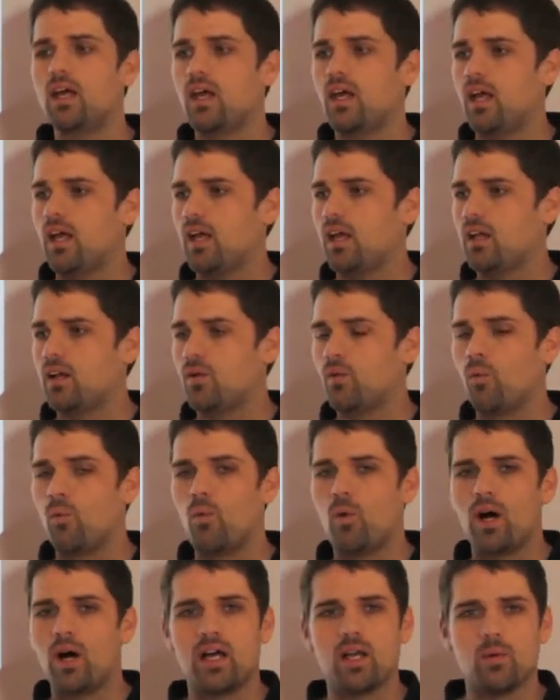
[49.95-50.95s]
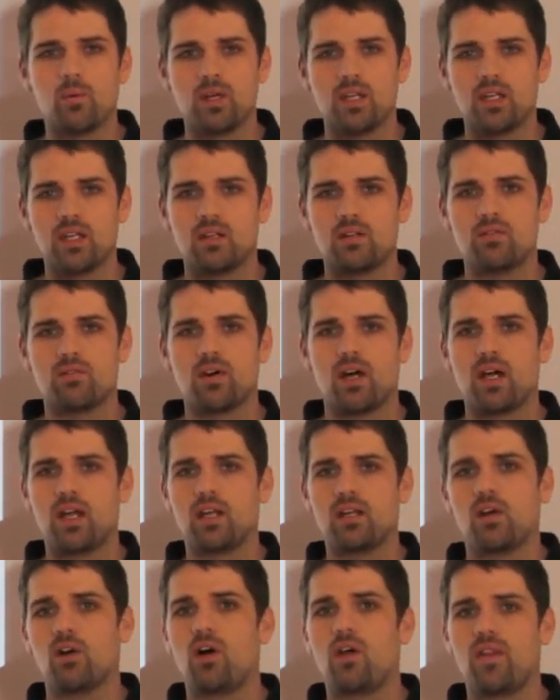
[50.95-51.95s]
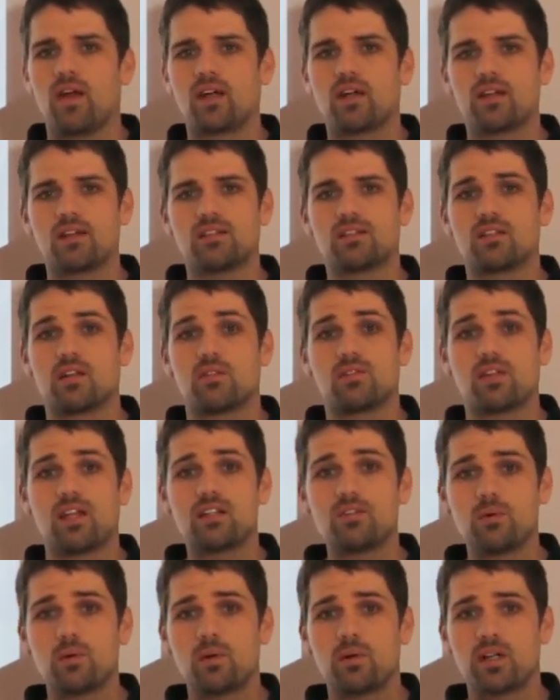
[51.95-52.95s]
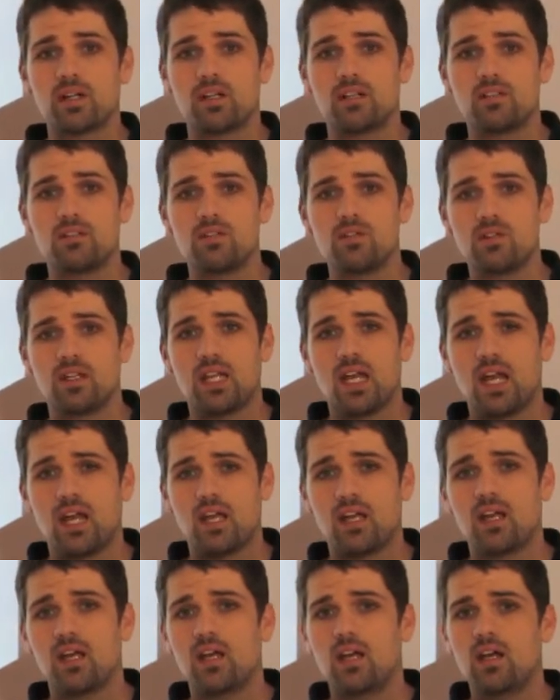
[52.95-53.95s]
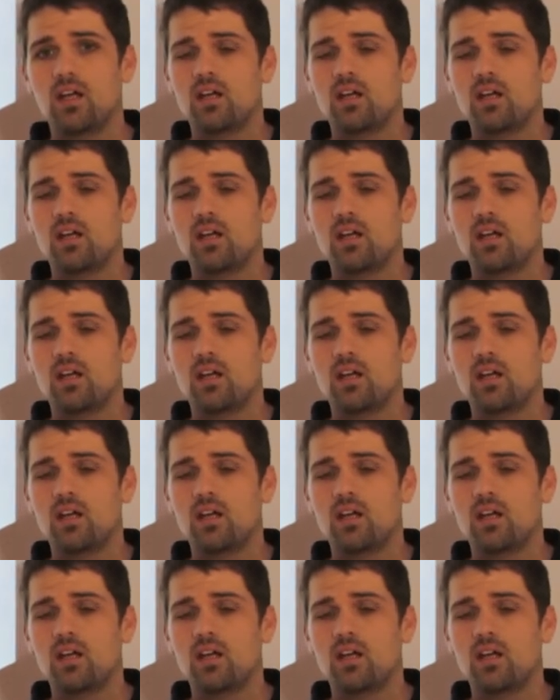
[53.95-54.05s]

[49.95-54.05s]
and why we invite and all that kind of stuff. So that's what we're going to do today.